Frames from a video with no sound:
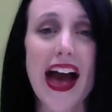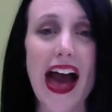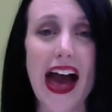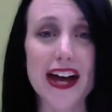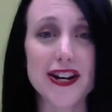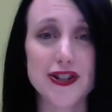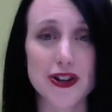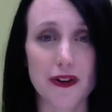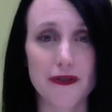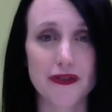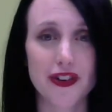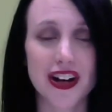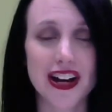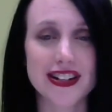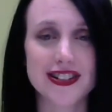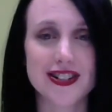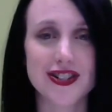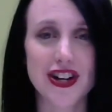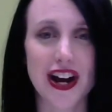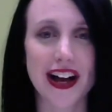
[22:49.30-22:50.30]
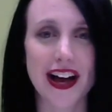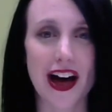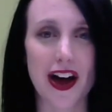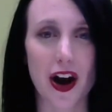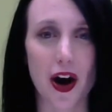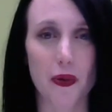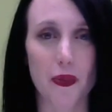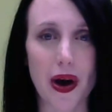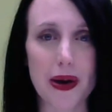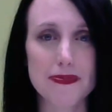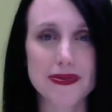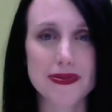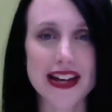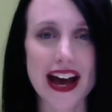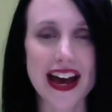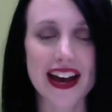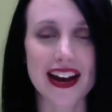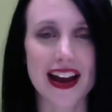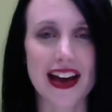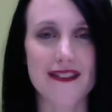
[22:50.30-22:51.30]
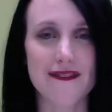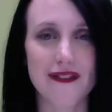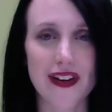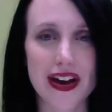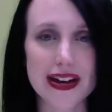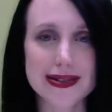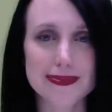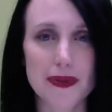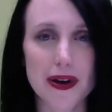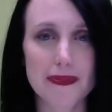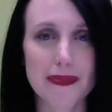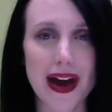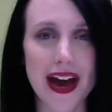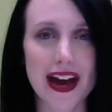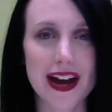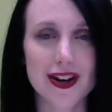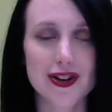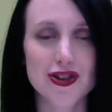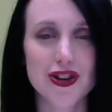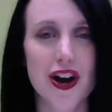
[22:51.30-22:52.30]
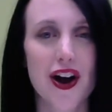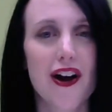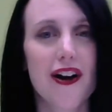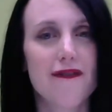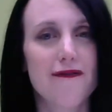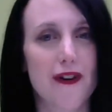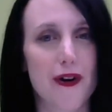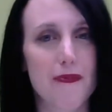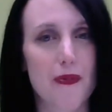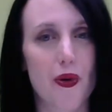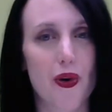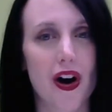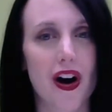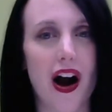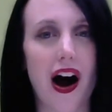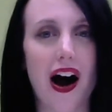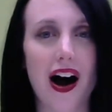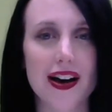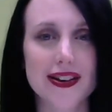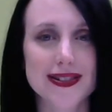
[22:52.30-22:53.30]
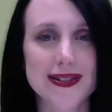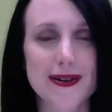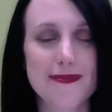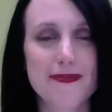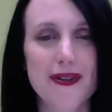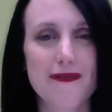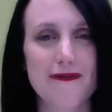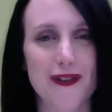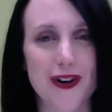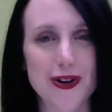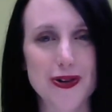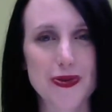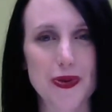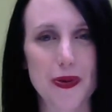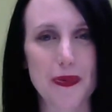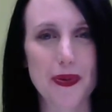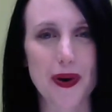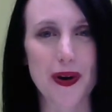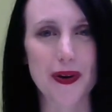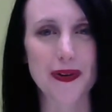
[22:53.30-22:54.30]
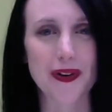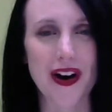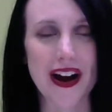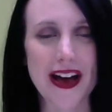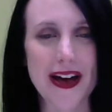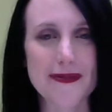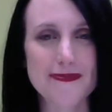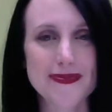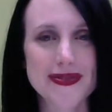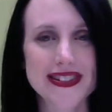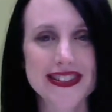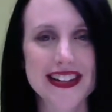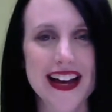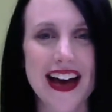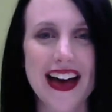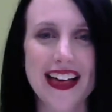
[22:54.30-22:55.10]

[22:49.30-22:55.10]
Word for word: And don't forget to check out our website and Facebook page for more awesome virtual programs.